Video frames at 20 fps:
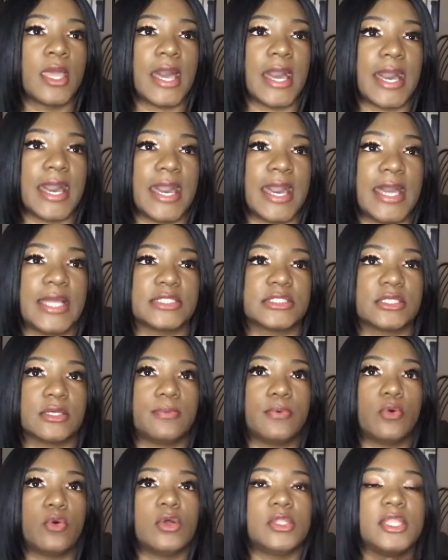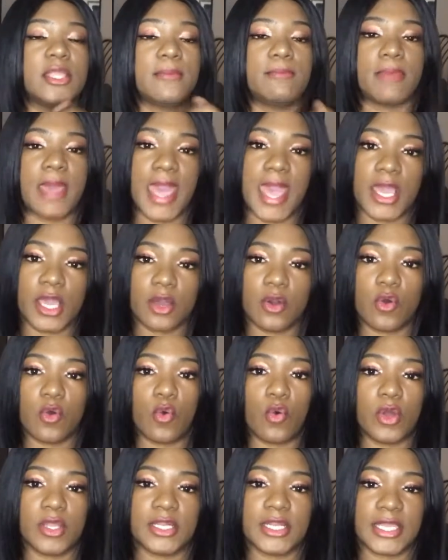I had to pull it back
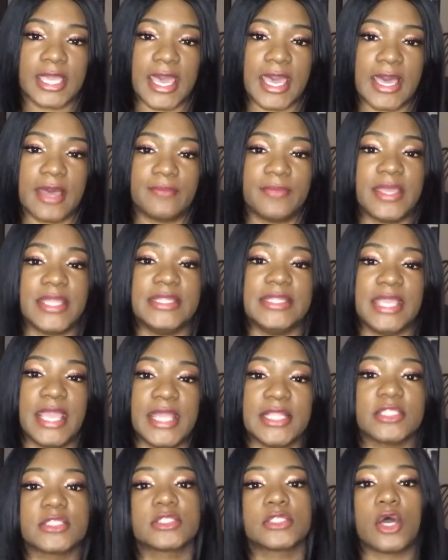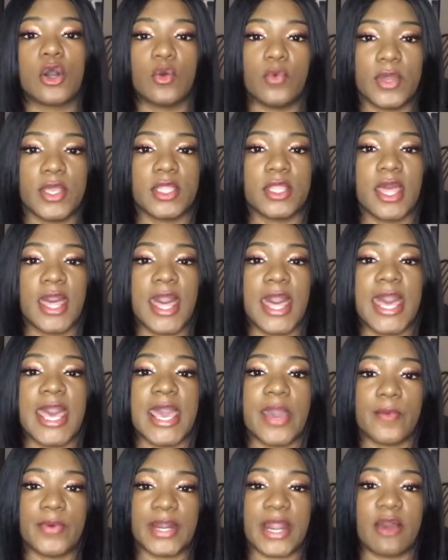on the cap and then sew it.
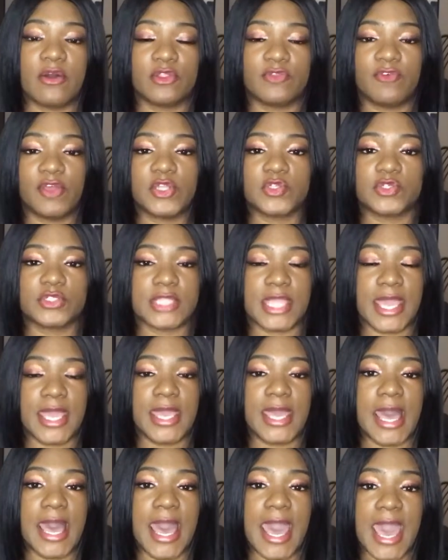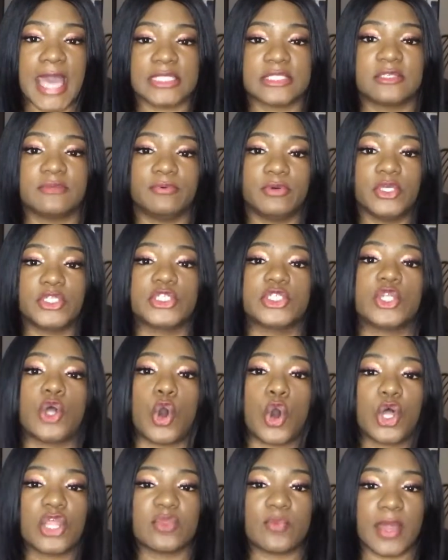And when I was finished with that, I had to push it
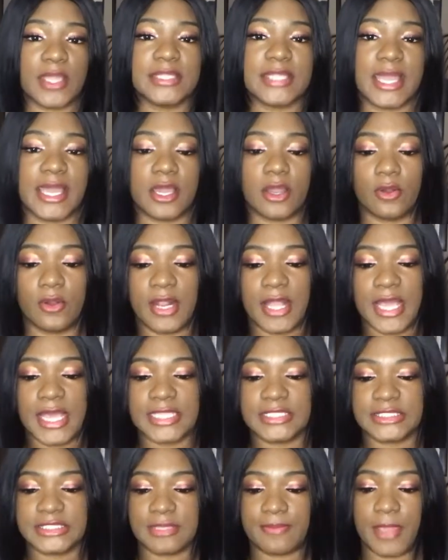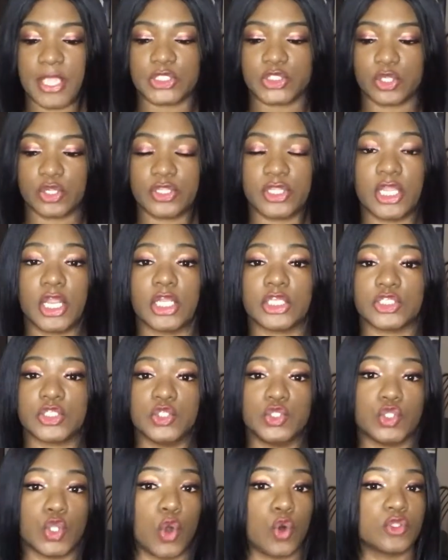all the way down to make sure there's
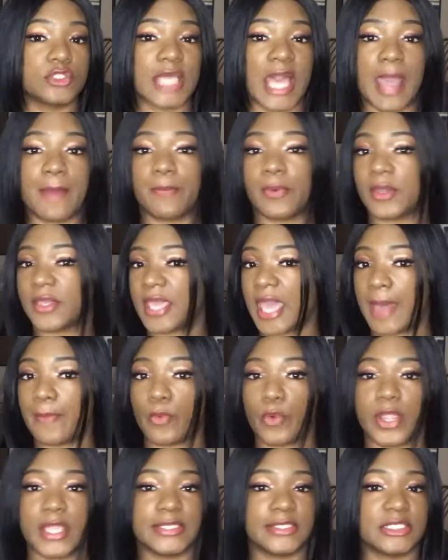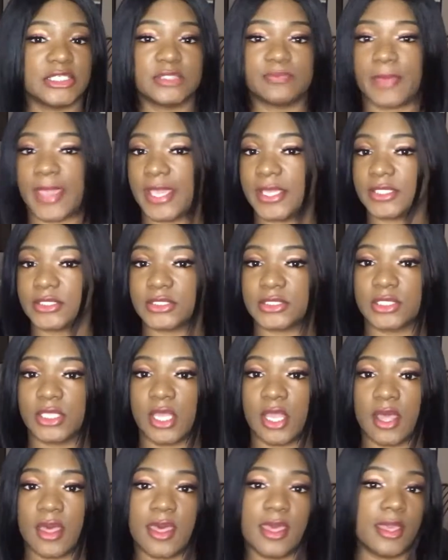no type of gap or any space
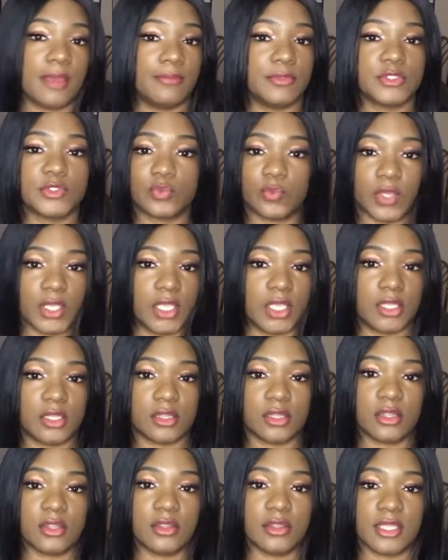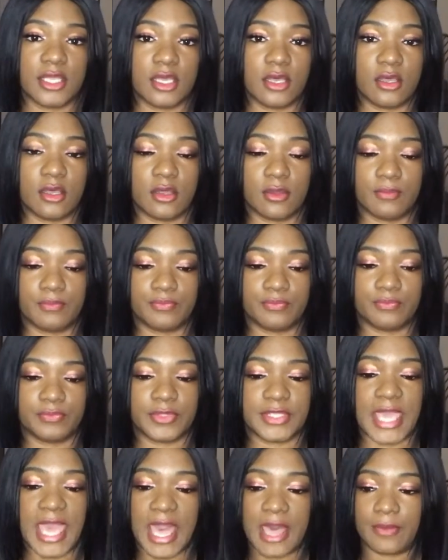in between the
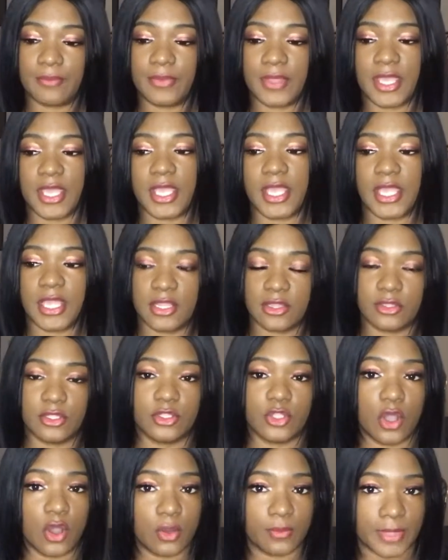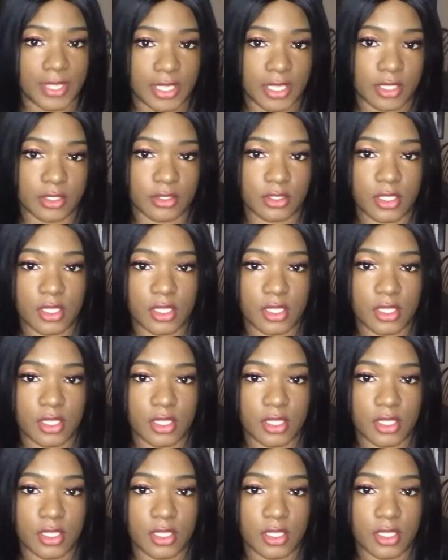cap and the dome head.